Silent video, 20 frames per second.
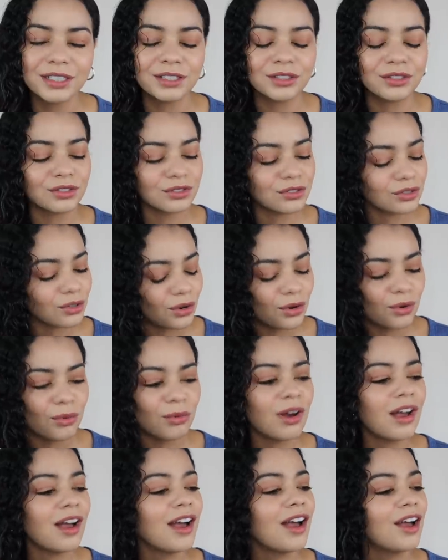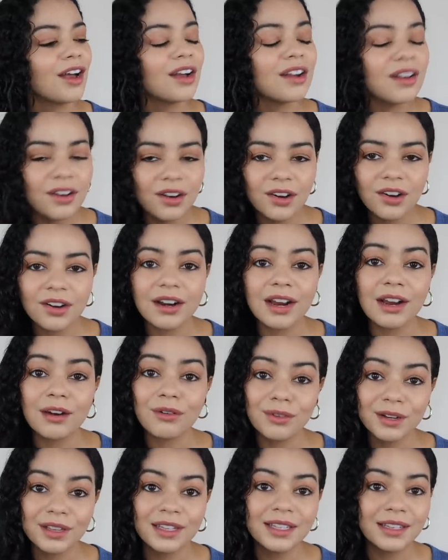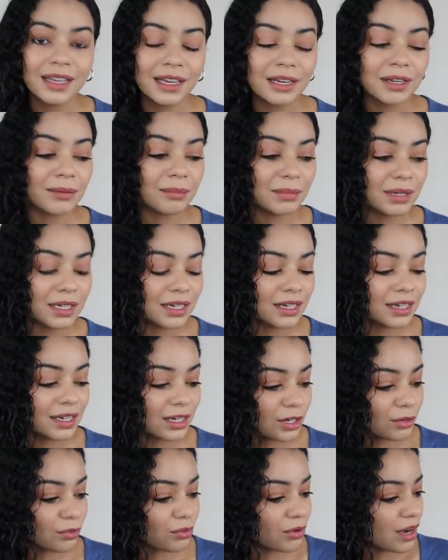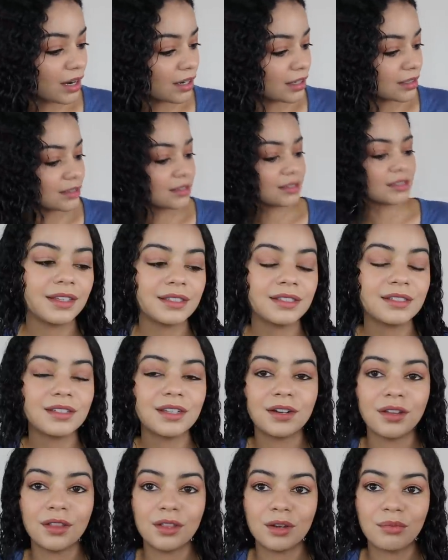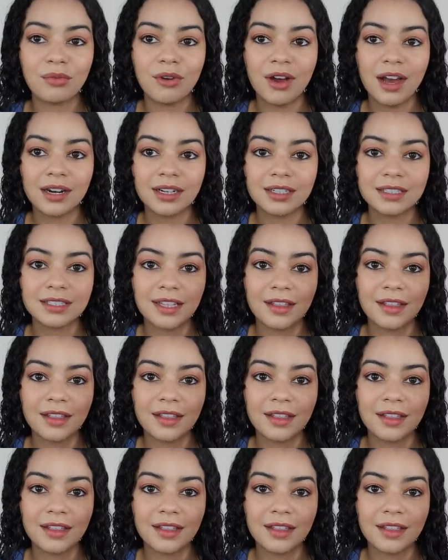It's so good. I really like Amika hair products. This is another product